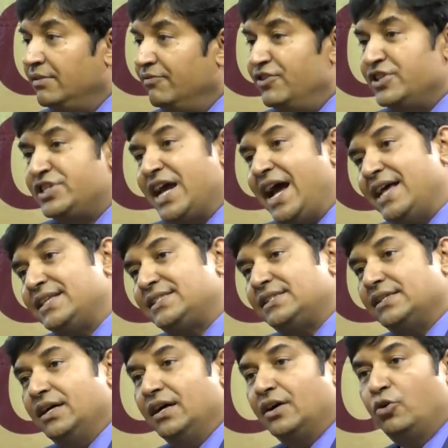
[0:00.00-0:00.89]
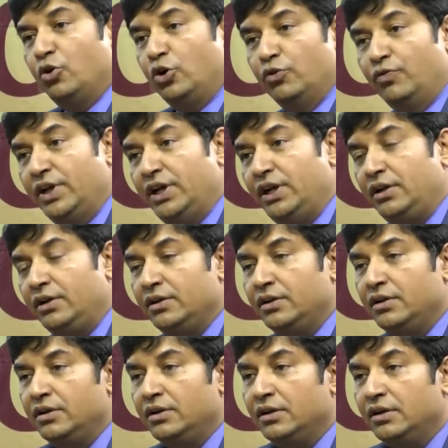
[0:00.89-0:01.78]
which has a goodwill.
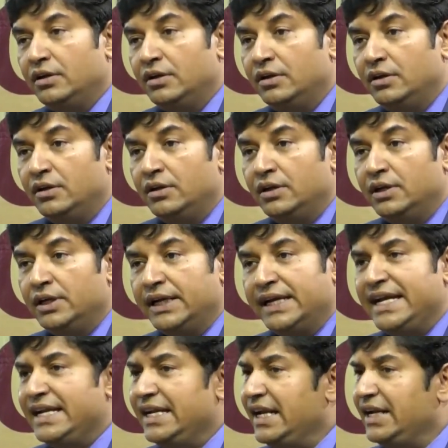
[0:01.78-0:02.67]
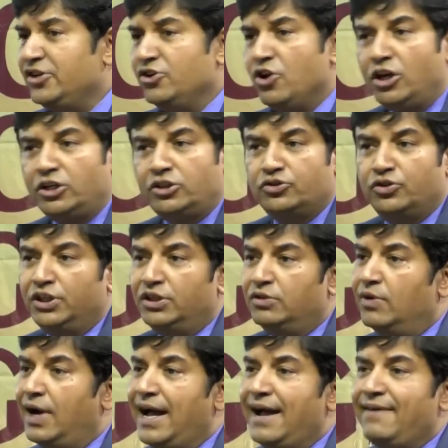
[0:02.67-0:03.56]
He need not to
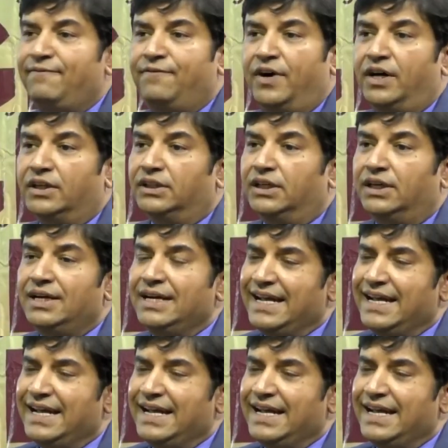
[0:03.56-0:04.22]
inquire further